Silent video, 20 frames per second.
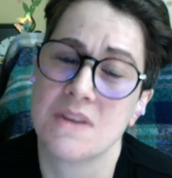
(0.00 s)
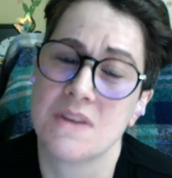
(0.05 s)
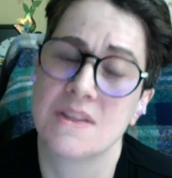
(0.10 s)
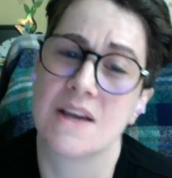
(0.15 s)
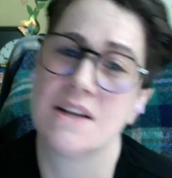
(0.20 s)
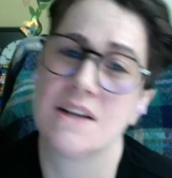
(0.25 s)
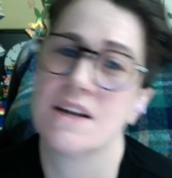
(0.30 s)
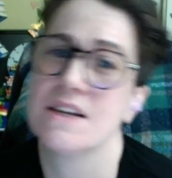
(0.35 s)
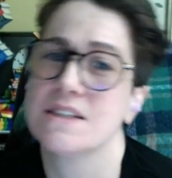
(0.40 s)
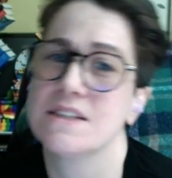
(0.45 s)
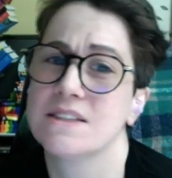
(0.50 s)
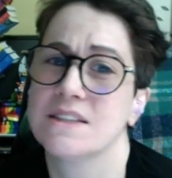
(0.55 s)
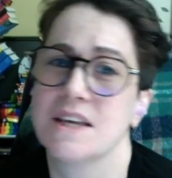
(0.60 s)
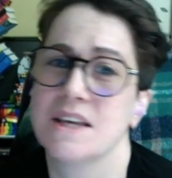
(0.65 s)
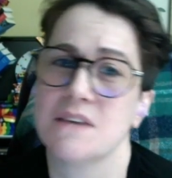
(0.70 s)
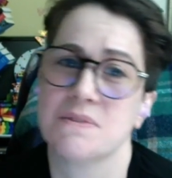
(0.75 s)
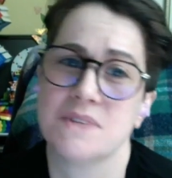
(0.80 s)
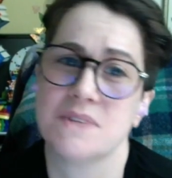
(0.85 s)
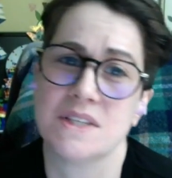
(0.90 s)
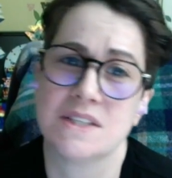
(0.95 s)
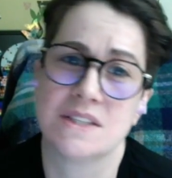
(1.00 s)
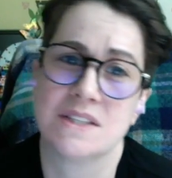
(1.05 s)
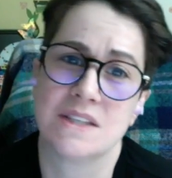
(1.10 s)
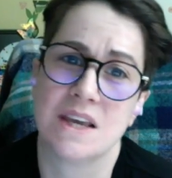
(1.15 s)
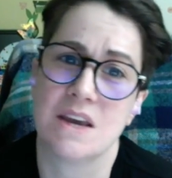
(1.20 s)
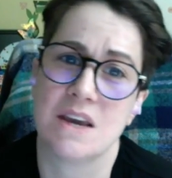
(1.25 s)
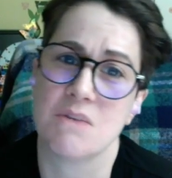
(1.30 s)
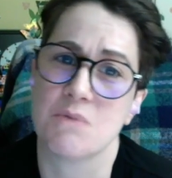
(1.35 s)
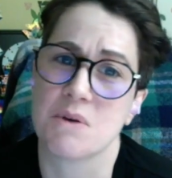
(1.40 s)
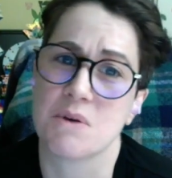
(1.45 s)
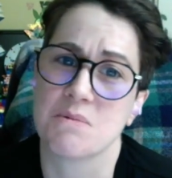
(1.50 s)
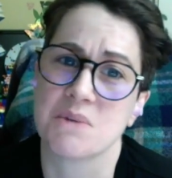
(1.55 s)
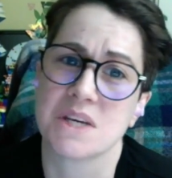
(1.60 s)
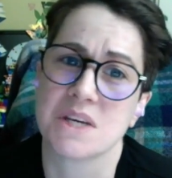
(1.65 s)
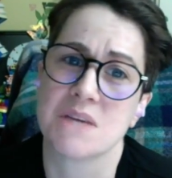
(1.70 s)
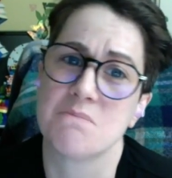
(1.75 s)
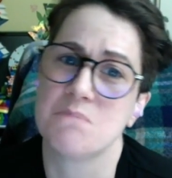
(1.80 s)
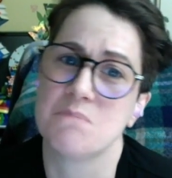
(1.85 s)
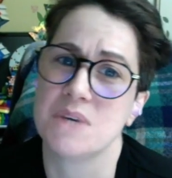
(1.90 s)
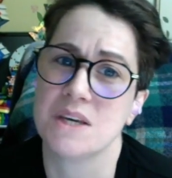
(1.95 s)
that nice safety state where we
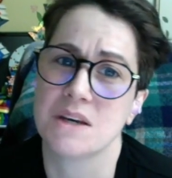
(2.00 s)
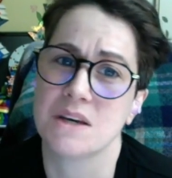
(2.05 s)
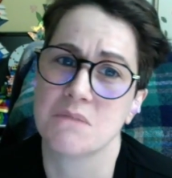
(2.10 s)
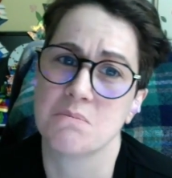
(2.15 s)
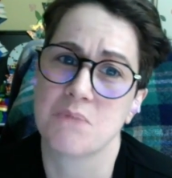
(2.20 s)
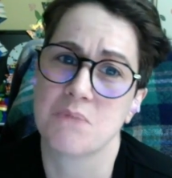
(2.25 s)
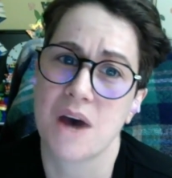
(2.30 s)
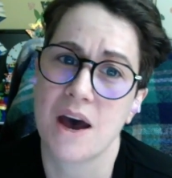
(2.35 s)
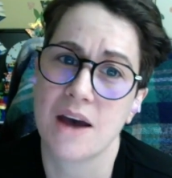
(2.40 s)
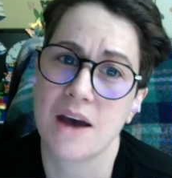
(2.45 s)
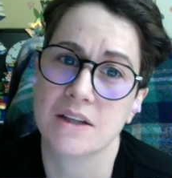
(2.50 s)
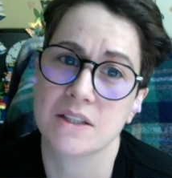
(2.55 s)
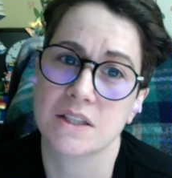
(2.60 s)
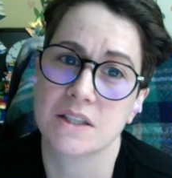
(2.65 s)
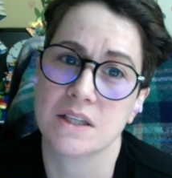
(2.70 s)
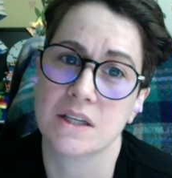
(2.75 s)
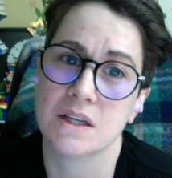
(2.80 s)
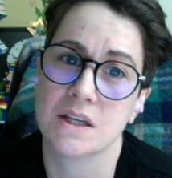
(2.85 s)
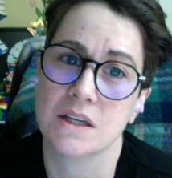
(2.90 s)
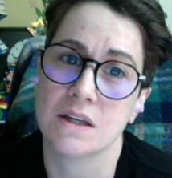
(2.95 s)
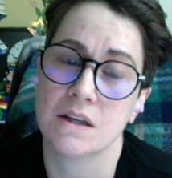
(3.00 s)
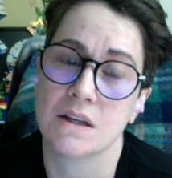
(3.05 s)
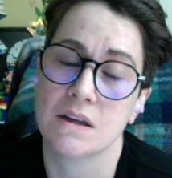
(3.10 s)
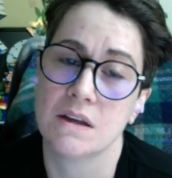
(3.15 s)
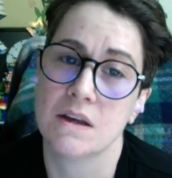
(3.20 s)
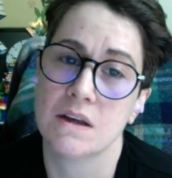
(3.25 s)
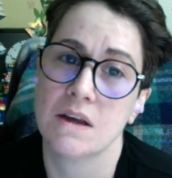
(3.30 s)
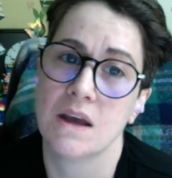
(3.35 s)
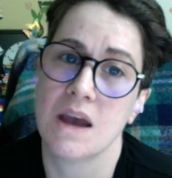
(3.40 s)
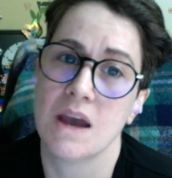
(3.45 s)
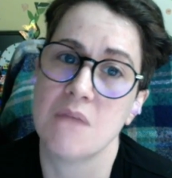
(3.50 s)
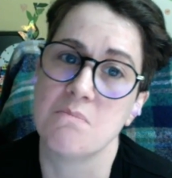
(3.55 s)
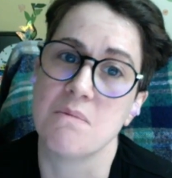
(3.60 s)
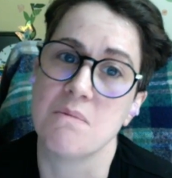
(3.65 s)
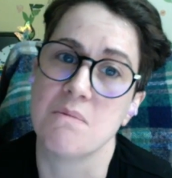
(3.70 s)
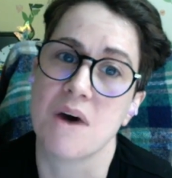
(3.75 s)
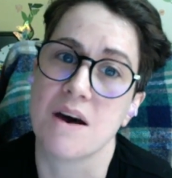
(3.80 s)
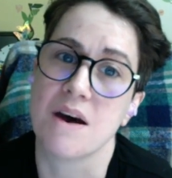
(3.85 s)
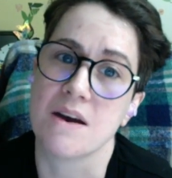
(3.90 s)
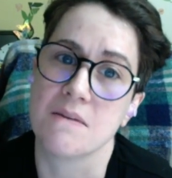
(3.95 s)
can be compassionate and
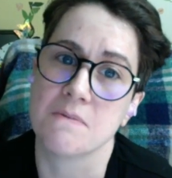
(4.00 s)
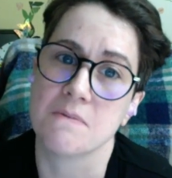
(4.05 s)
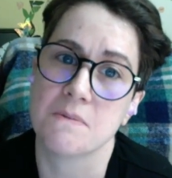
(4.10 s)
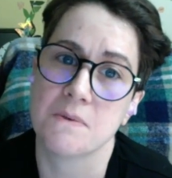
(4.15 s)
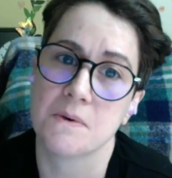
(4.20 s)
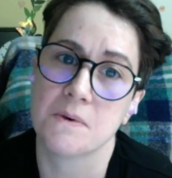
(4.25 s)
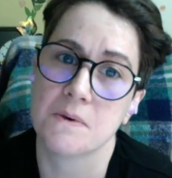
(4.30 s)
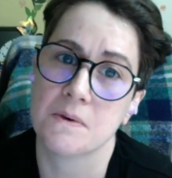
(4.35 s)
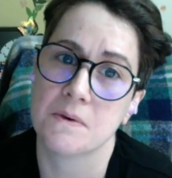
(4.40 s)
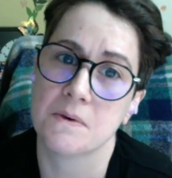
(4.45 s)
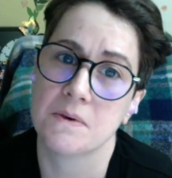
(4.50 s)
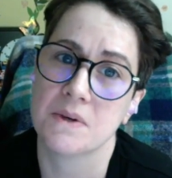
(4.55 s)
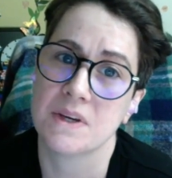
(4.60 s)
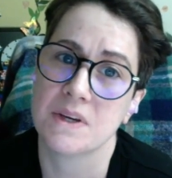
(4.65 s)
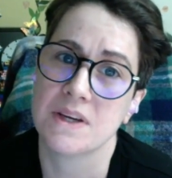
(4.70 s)
mindful.